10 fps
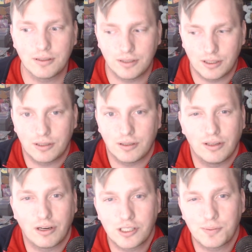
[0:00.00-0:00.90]
They're a
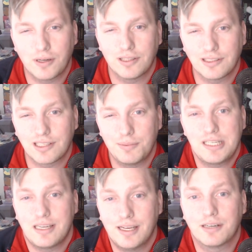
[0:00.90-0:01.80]
large part that's going to be
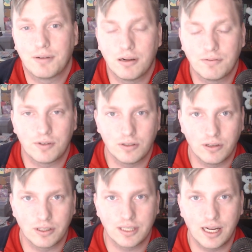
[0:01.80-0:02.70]
staying around for a
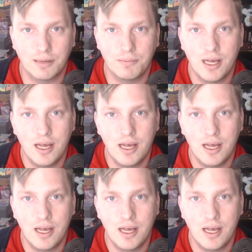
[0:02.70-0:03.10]
long time.